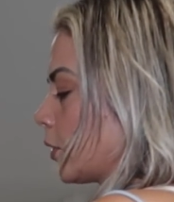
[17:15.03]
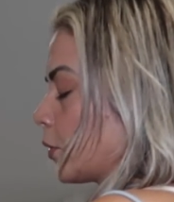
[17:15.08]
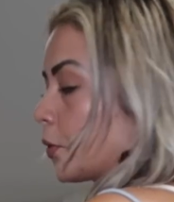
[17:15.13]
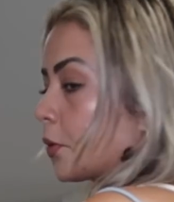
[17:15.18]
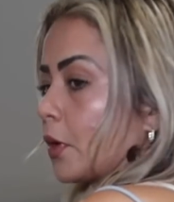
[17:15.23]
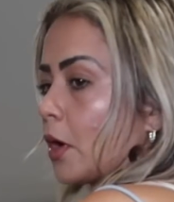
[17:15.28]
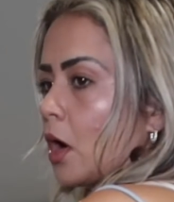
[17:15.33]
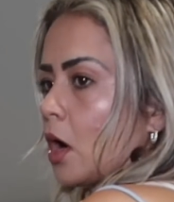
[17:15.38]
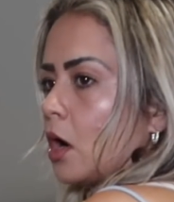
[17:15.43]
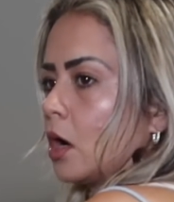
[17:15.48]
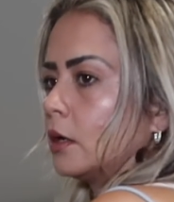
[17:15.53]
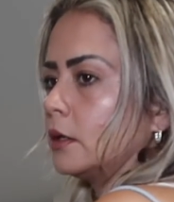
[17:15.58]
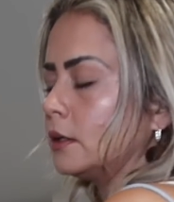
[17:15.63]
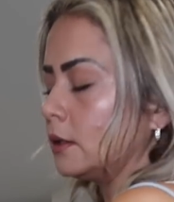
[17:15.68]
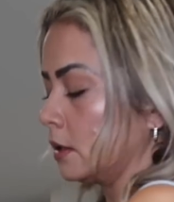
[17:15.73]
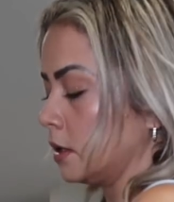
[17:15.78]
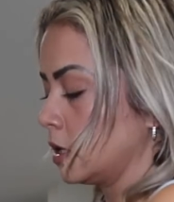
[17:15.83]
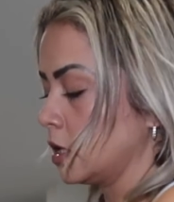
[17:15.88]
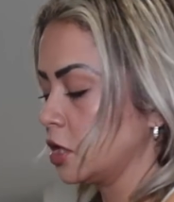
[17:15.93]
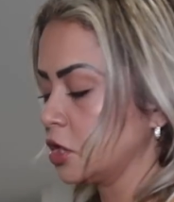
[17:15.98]

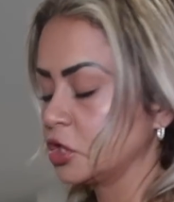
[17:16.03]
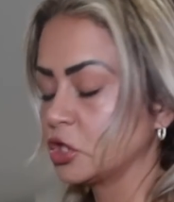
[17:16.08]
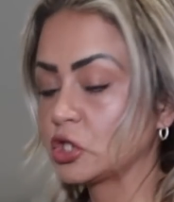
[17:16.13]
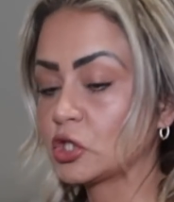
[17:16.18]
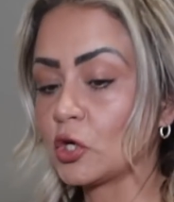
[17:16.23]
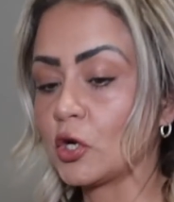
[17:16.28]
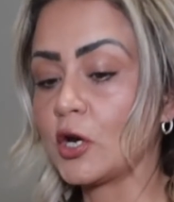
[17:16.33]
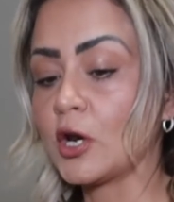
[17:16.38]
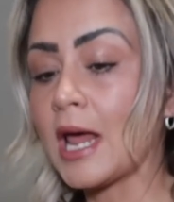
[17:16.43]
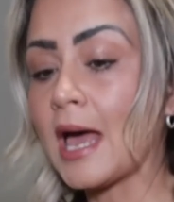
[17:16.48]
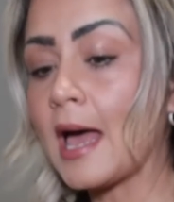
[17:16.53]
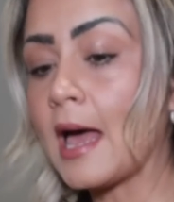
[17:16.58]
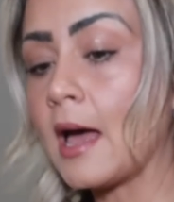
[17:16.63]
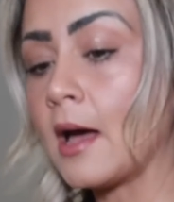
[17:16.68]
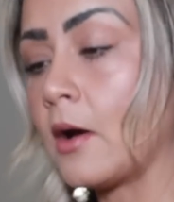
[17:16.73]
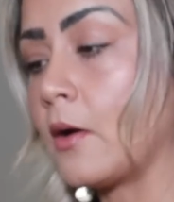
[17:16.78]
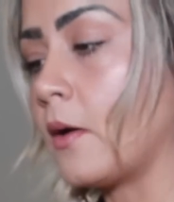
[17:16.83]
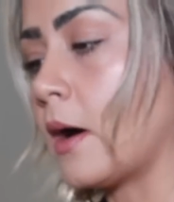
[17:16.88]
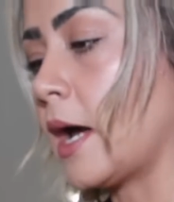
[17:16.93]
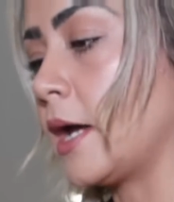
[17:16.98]
wrong. So
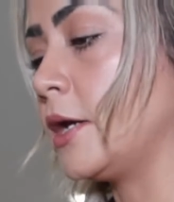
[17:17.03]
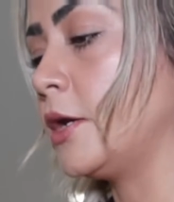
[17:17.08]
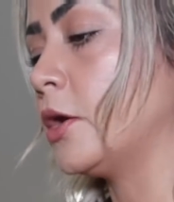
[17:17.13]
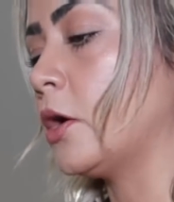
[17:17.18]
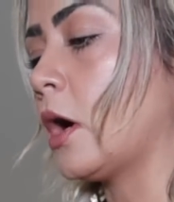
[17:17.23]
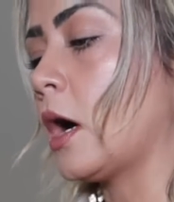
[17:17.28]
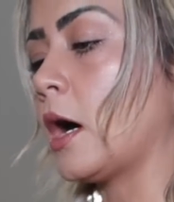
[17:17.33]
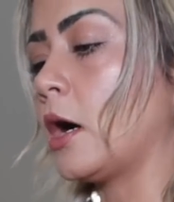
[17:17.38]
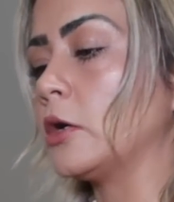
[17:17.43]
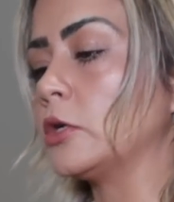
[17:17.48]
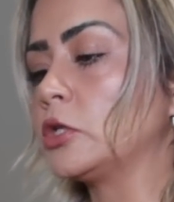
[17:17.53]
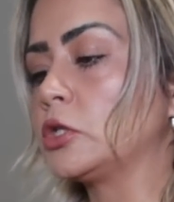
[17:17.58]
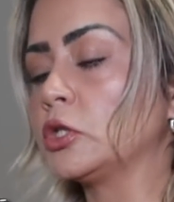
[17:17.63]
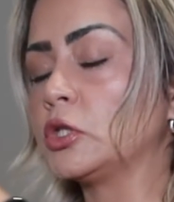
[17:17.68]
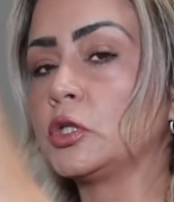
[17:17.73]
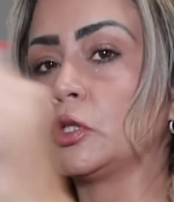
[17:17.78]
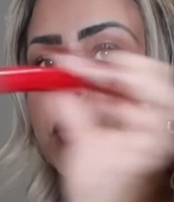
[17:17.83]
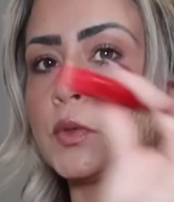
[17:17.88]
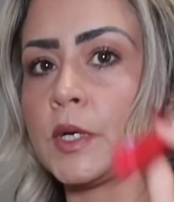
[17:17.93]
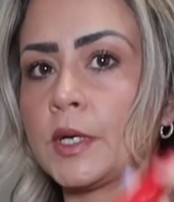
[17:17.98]
now I know how to
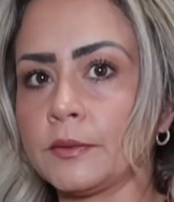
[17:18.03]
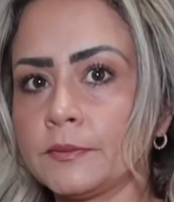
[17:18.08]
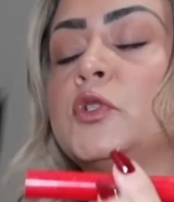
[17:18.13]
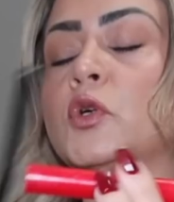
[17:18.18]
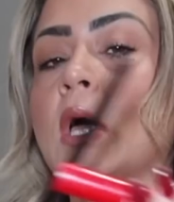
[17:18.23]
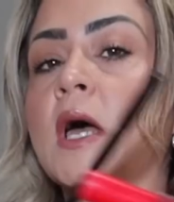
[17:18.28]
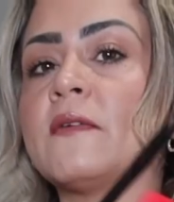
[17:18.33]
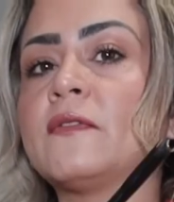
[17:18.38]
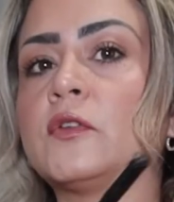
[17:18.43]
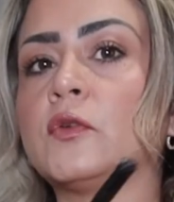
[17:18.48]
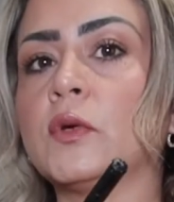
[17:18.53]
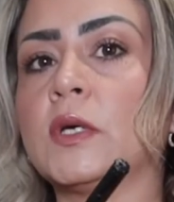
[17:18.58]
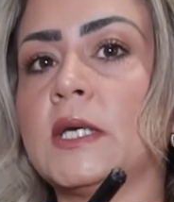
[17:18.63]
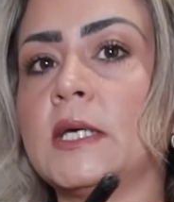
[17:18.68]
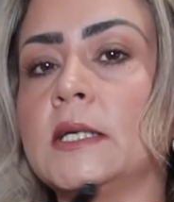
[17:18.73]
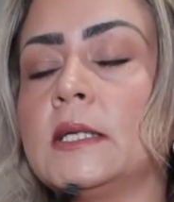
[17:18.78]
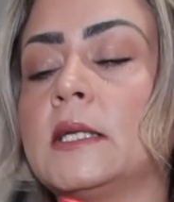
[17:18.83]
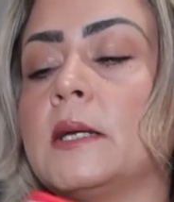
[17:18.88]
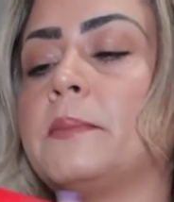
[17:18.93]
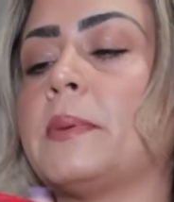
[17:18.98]
do it. You have to
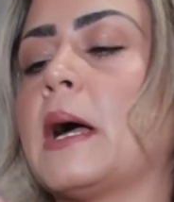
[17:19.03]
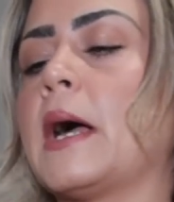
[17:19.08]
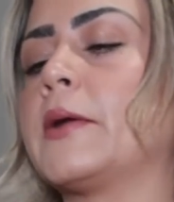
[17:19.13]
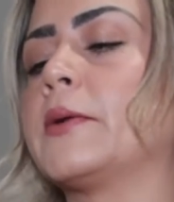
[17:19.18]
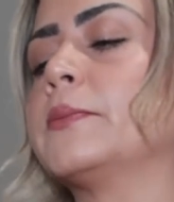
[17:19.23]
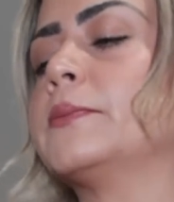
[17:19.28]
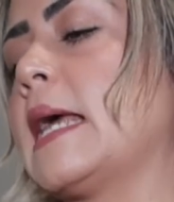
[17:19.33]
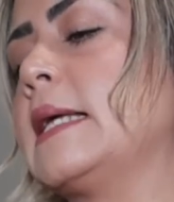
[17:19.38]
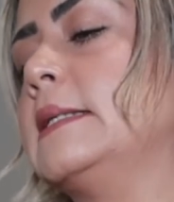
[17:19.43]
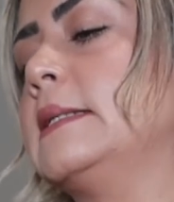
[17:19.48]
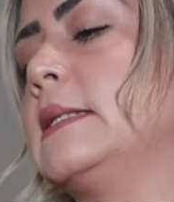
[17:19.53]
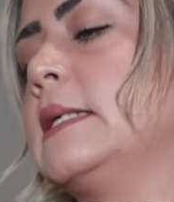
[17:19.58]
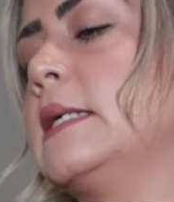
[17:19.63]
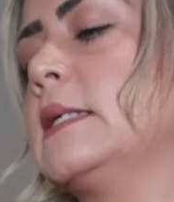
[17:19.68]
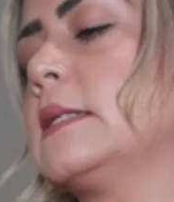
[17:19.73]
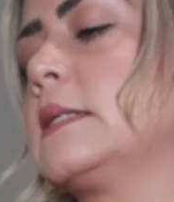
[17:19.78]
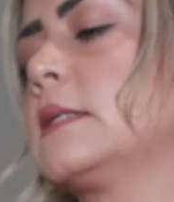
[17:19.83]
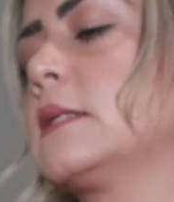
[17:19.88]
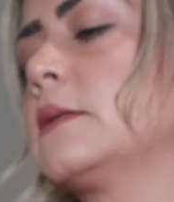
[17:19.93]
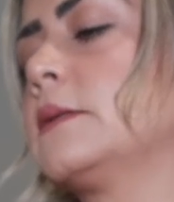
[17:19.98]
heat the bag like
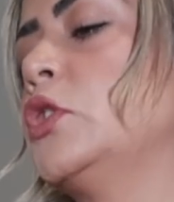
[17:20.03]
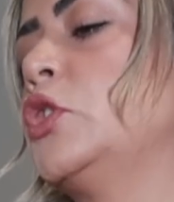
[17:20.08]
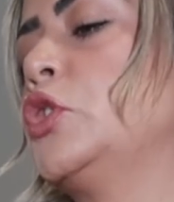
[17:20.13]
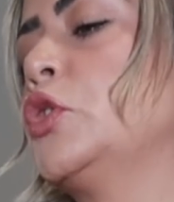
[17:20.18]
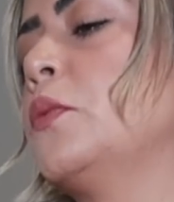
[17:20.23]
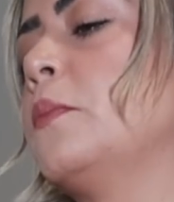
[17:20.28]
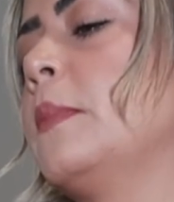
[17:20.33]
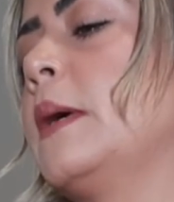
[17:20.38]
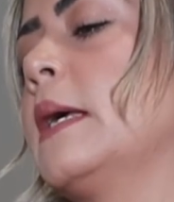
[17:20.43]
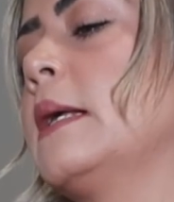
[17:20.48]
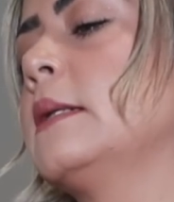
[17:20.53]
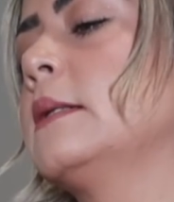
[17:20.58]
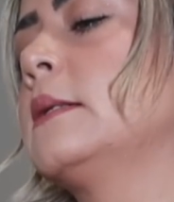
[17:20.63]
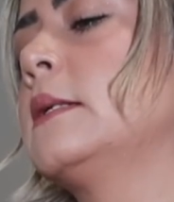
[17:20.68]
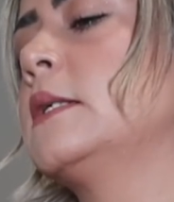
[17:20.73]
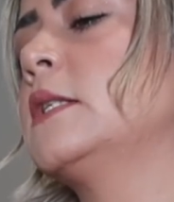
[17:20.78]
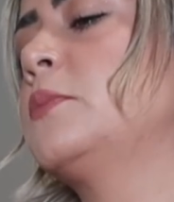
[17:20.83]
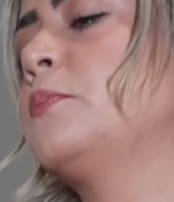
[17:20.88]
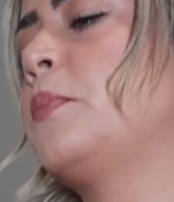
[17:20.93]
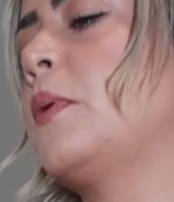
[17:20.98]
this. You melt
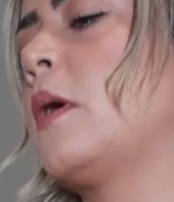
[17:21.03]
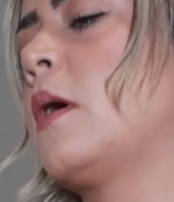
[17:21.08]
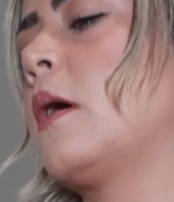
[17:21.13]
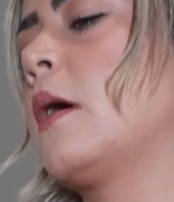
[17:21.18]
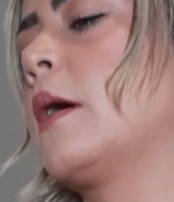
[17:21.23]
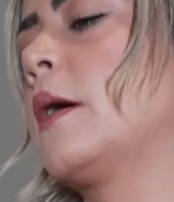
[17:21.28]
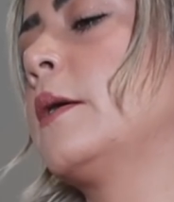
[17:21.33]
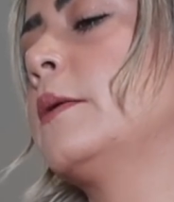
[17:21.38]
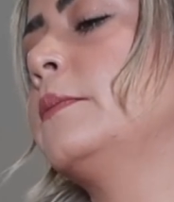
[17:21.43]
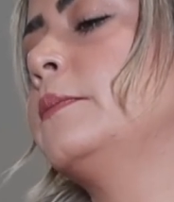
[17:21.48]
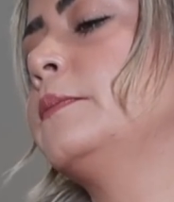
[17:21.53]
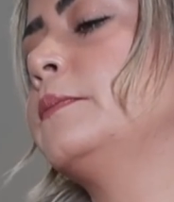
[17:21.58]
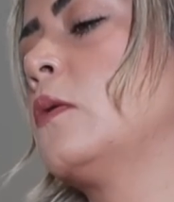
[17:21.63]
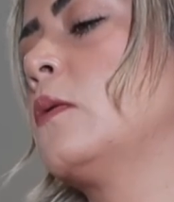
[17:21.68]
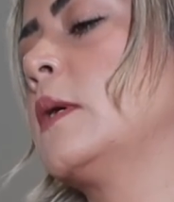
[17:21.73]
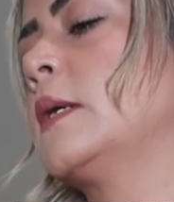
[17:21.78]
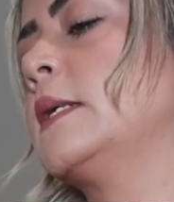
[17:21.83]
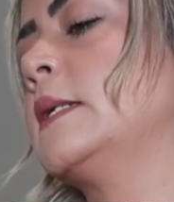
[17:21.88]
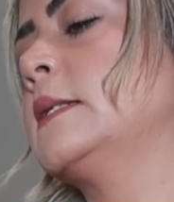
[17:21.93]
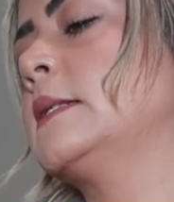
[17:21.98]
this part.
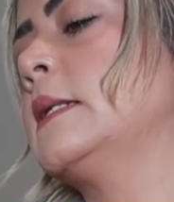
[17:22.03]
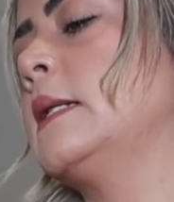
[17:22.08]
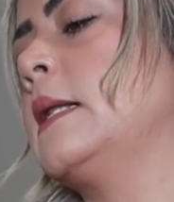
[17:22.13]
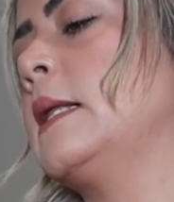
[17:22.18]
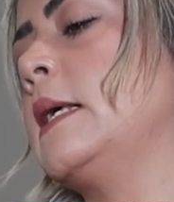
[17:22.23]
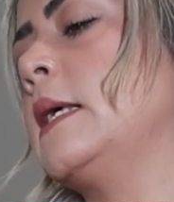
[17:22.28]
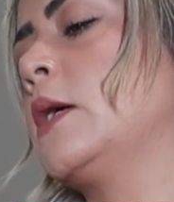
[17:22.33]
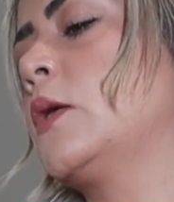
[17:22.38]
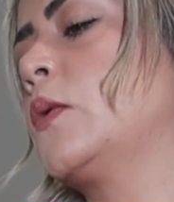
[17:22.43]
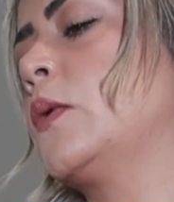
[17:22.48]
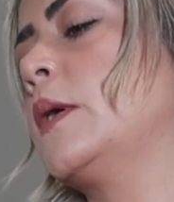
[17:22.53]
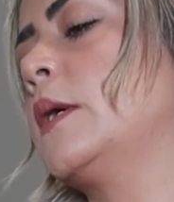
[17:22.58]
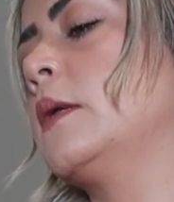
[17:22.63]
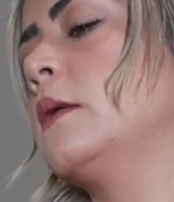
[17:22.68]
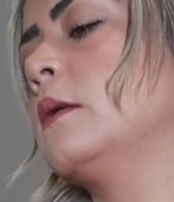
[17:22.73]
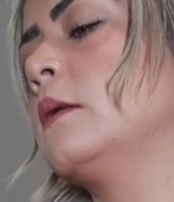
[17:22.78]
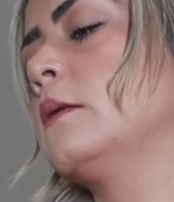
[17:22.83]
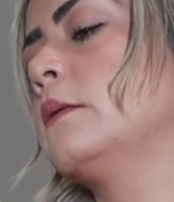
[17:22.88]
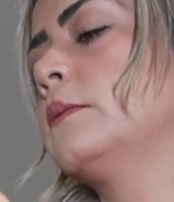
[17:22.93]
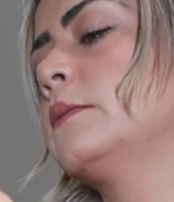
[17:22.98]
When it's liquid,
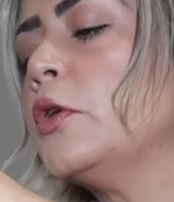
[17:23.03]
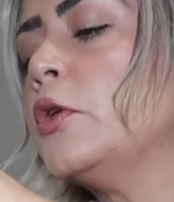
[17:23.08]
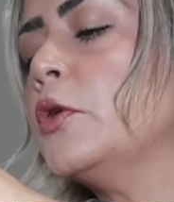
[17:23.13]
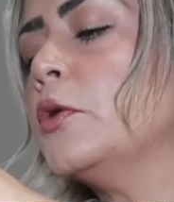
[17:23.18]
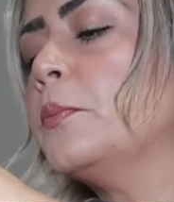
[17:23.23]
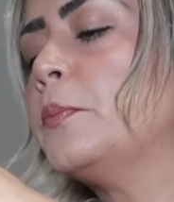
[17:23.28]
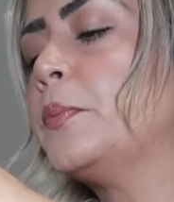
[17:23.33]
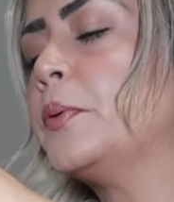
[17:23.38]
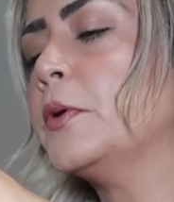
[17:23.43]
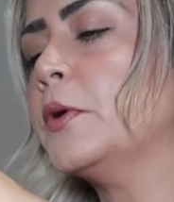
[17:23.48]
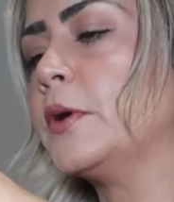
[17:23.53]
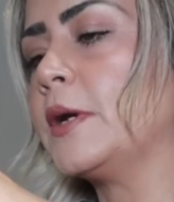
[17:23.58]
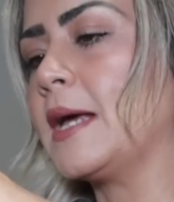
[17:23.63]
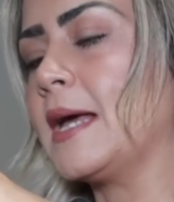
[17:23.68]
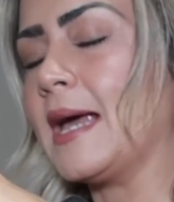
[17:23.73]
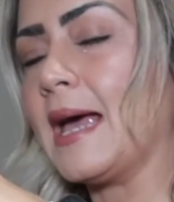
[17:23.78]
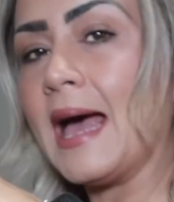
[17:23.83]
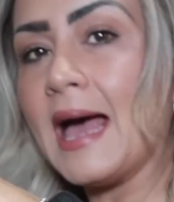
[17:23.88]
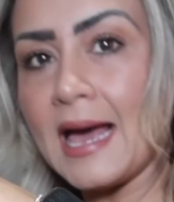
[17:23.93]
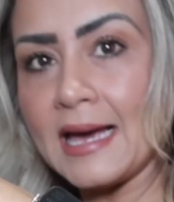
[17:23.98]
you put
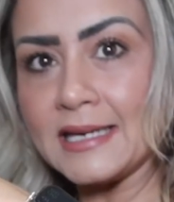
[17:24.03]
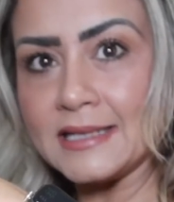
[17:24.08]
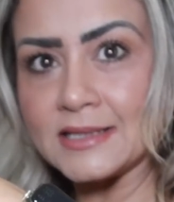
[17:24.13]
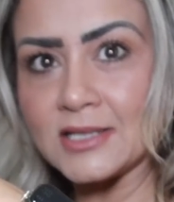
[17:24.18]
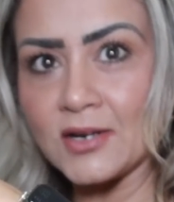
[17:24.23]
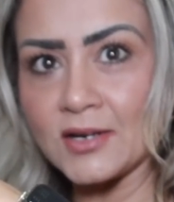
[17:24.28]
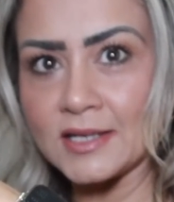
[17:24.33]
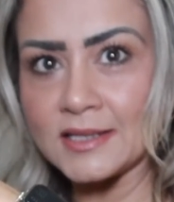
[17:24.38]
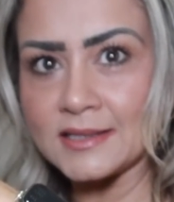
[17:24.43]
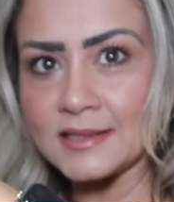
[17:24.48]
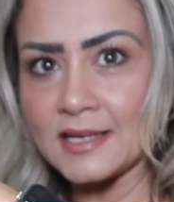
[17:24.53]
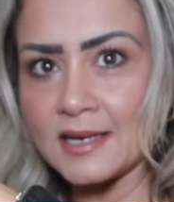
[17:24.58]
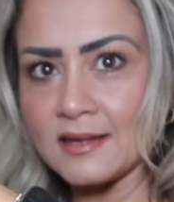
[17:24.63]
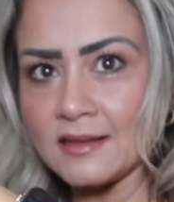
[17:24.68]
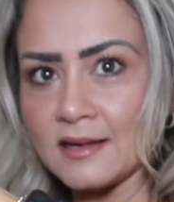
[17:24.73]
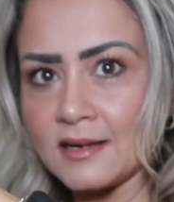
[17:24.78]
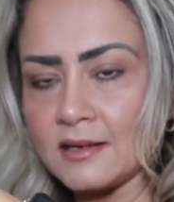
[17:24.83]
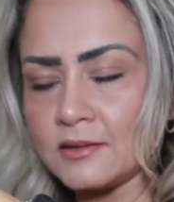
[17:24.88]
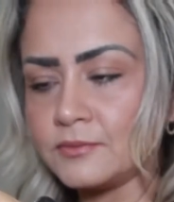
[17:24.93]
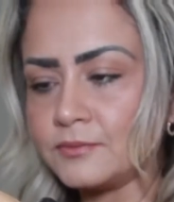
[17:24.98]
it and it's gonna stay
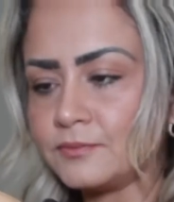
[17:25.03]
there.